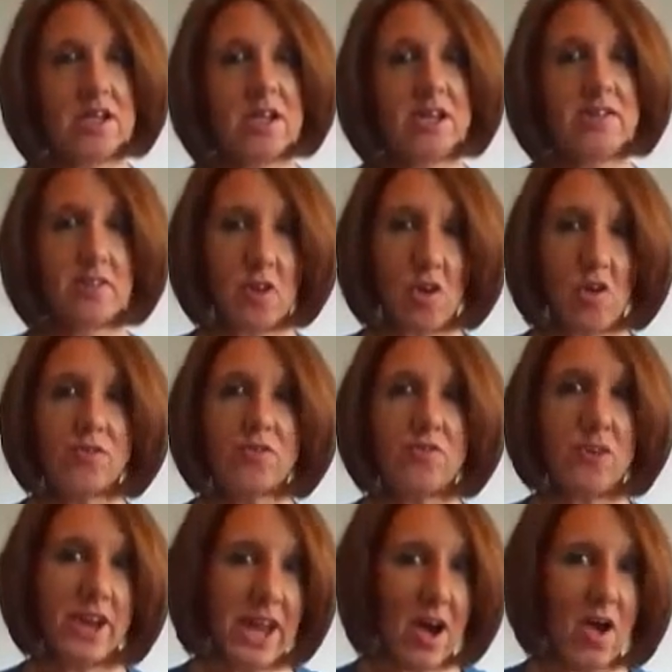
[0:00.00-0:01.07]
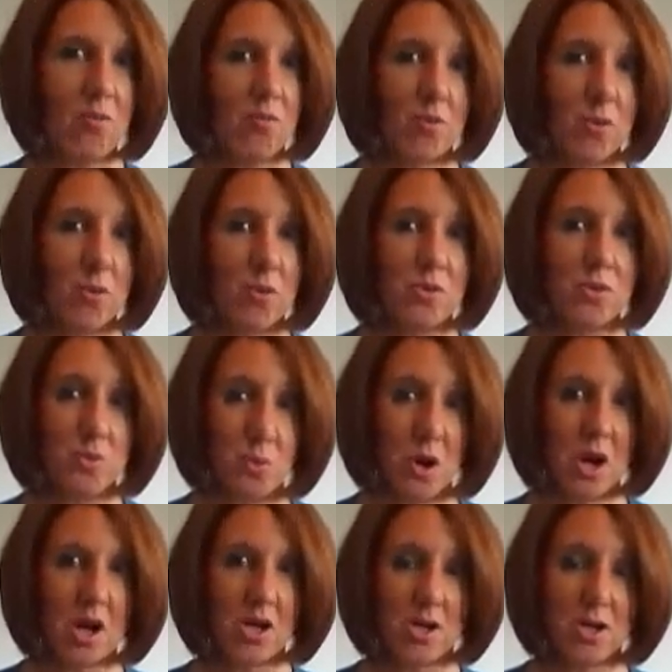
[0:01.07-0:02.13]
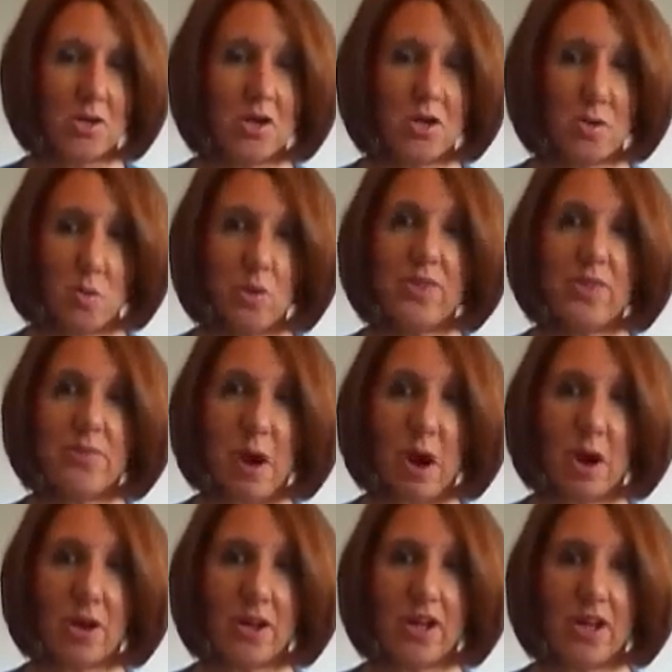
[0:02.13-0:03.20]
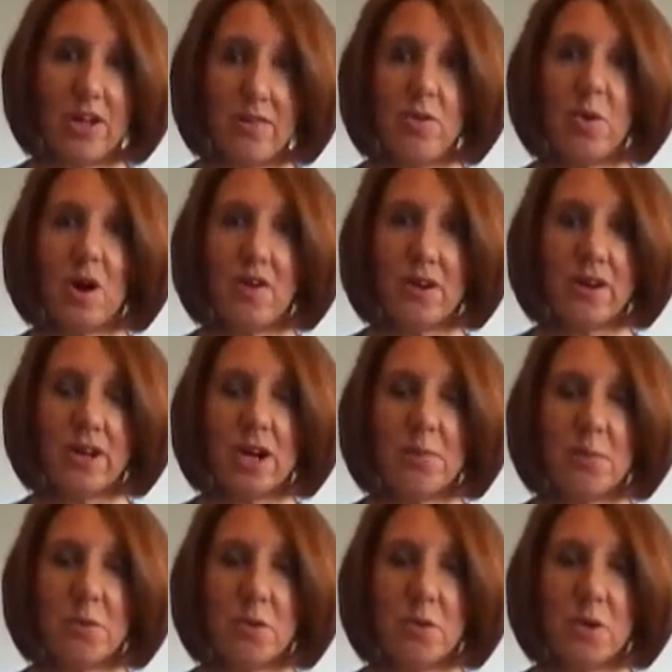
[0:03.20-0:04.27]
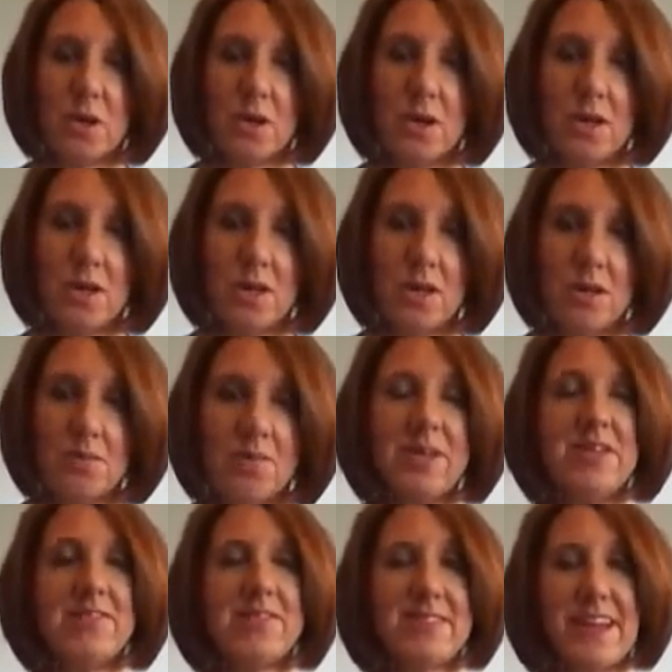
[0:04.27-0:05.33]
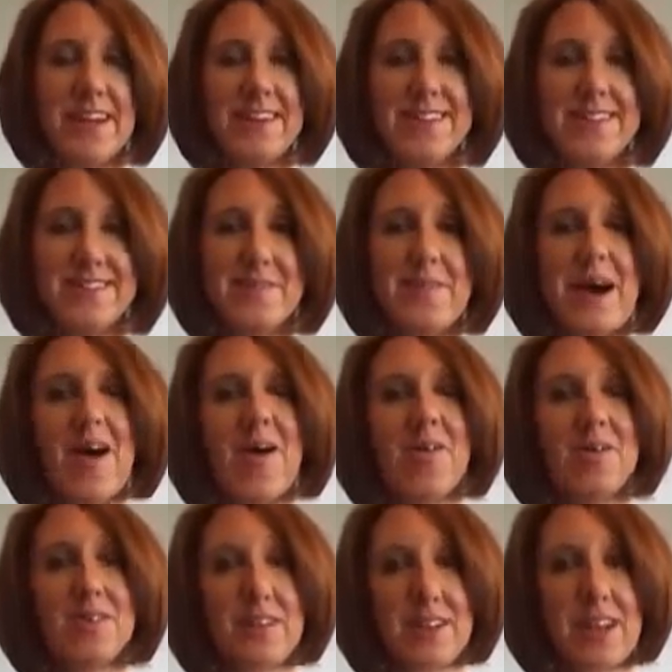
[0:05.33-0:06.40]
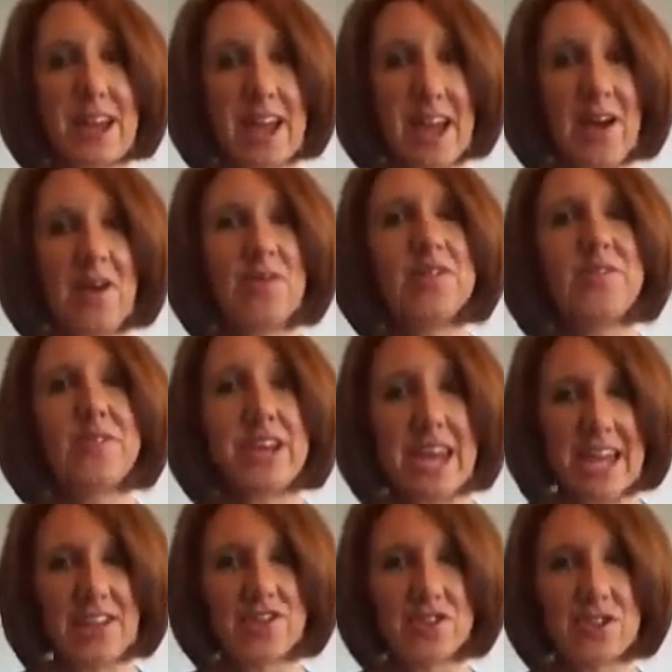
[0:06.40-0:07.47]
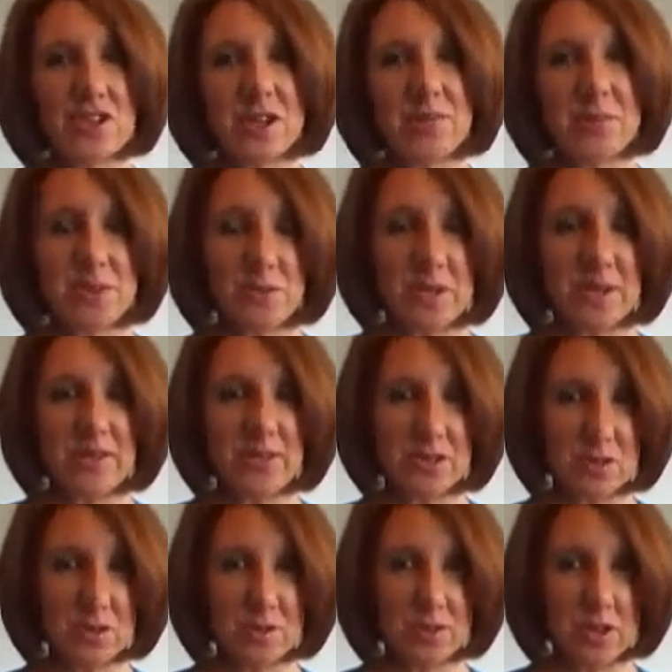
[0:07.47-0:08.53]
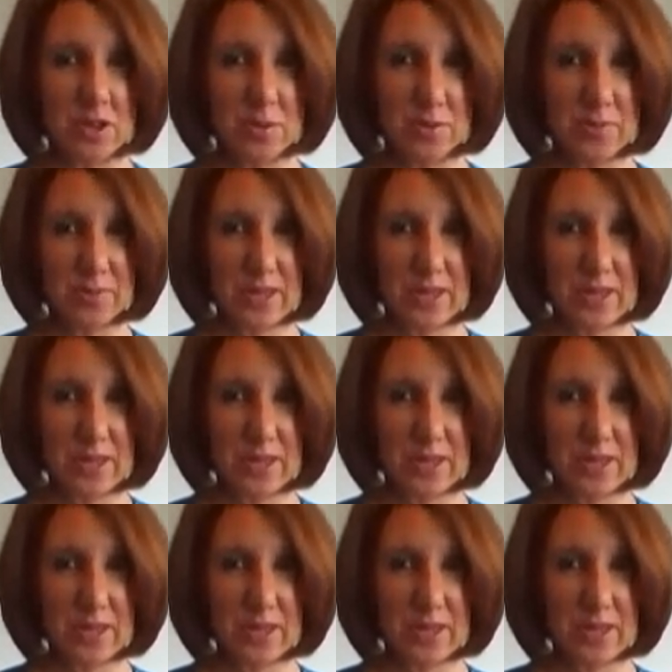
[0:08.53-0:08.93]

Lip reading: It's often very helpful to work with the partner if you are in a couple, because sex is about a healthy relationship between the two of you.